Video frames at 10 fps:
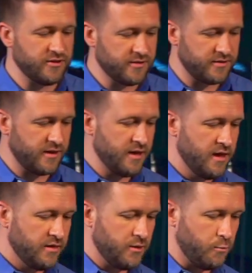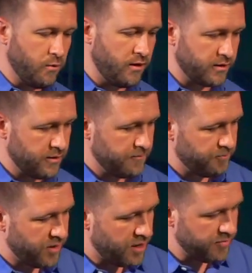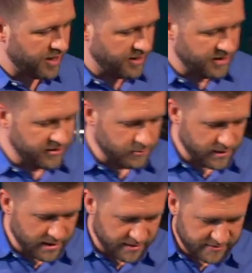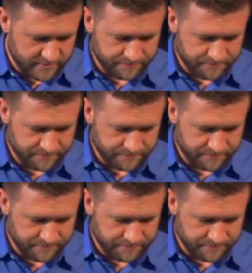is the, the work um, that He does within us.